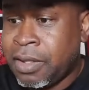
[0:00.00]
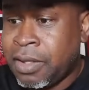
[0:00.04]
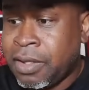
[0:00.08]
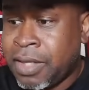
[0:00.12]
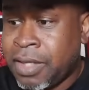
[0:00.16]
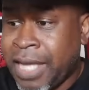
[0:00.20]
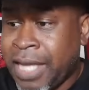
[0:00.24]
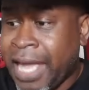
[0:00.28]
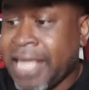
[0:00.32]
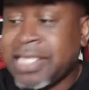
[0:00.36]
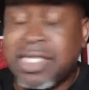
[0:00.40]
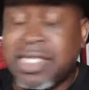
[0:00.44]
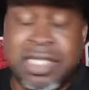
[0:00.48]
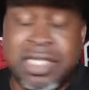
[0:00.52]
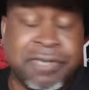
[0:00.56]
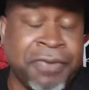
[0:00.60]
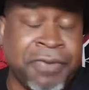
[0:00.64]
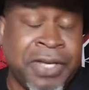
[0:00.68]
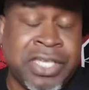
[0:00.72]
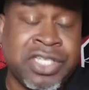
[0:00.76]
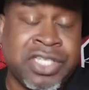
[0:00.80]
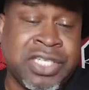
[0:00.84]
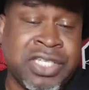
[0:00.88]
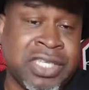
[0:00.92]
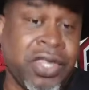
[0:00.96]
Kansas
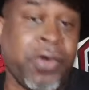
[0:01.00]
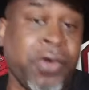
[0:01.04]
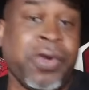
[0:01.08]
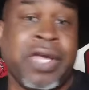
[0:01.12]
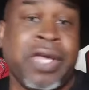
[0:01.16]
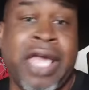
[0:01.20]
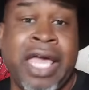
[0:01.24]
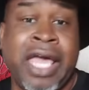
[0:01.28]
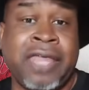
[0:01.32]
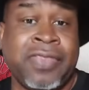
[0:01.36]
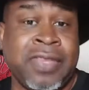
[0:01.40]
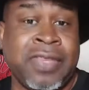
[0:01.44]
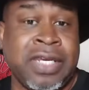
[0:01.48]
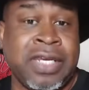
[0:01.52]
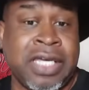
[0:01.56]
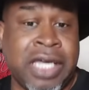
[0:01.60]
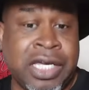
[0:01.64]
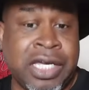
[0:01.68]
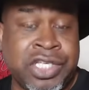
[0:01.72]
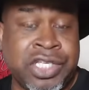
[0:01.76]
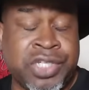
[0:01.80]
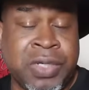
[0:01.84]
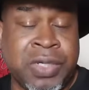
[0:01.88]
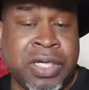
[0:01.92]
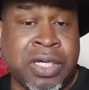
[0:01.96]
finished at 38th in the
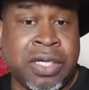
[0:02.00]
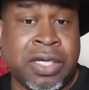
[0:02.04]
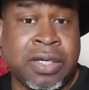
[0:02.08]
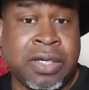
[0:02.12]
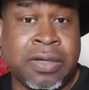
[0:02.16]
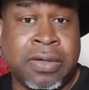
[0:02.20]
country.